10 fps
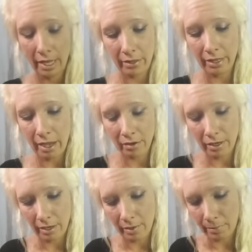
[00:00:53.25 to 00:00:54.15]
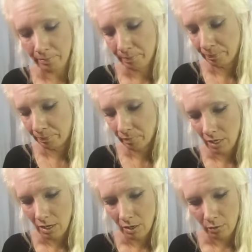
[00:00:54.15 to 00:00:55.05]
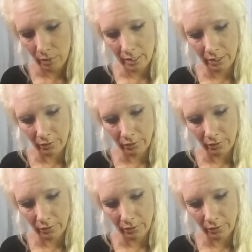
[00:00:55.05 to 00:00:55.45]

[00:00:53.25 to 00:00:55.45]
And the outcome. What is